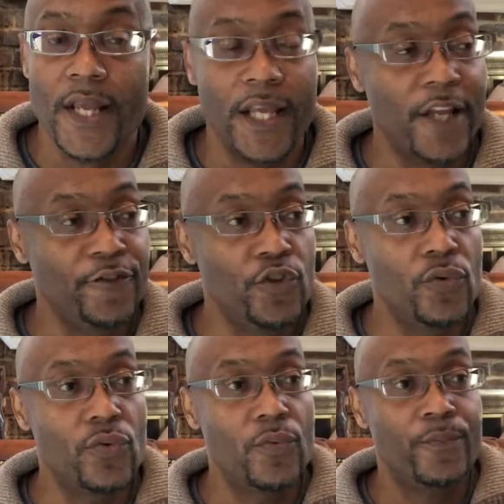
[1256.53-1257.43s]
If
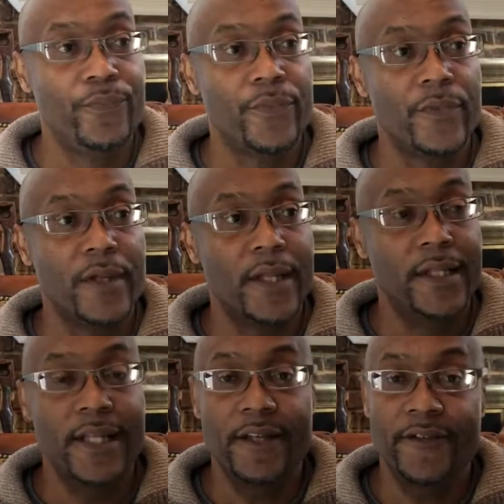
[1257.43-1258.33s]
you
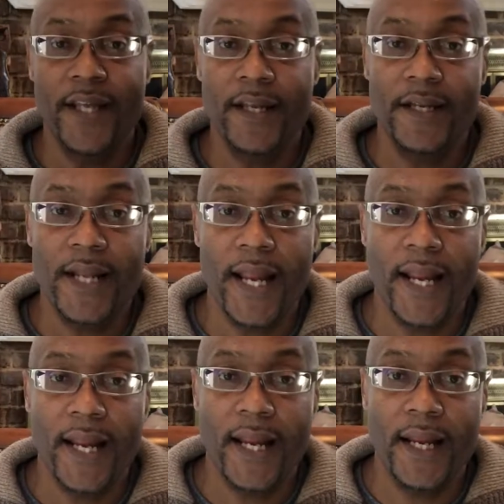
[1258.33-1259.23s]
live in
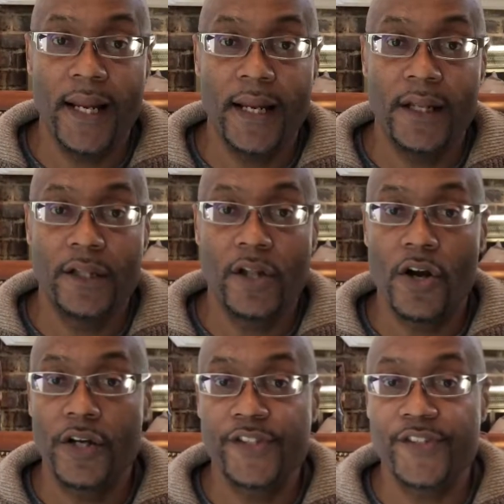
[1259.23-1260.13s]
a
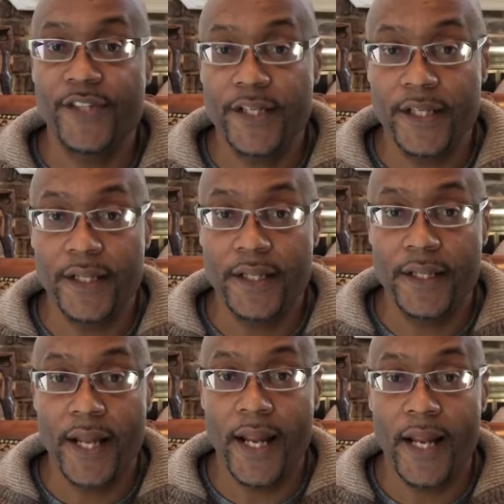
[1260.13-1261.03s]
large city
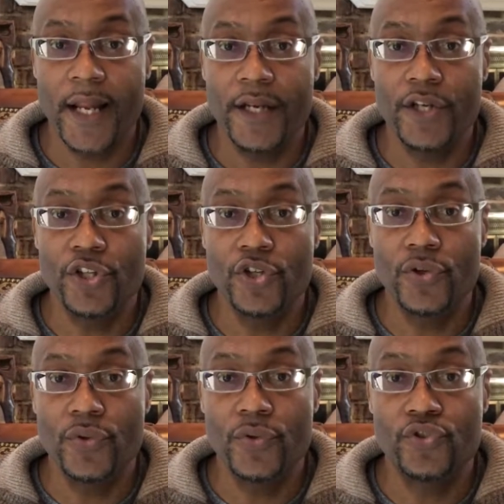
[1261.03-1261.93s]
and
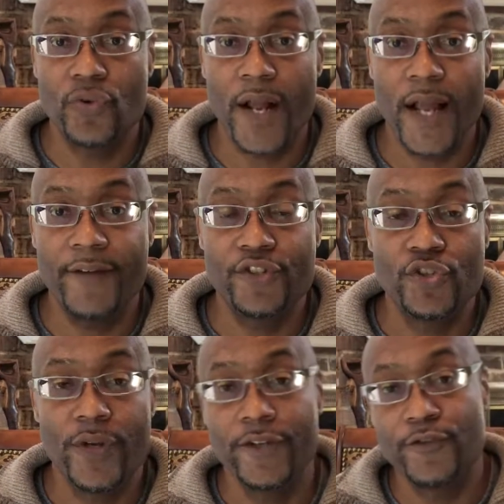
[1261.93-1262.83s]
you drive
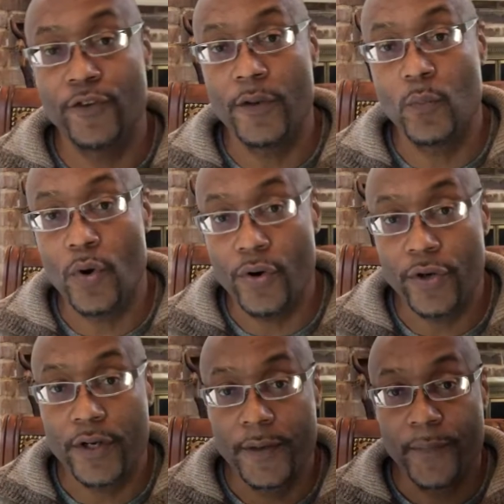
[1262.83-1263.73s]
to and from
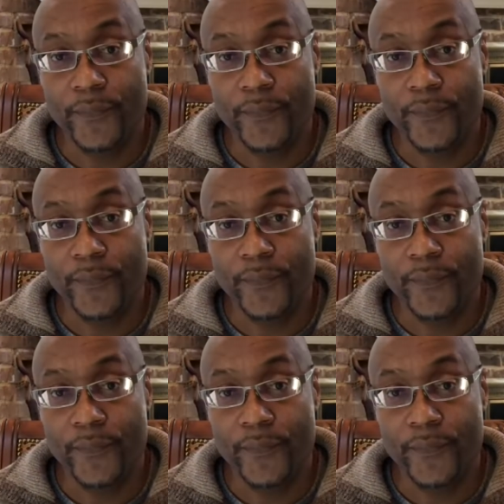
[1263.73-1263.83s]
work,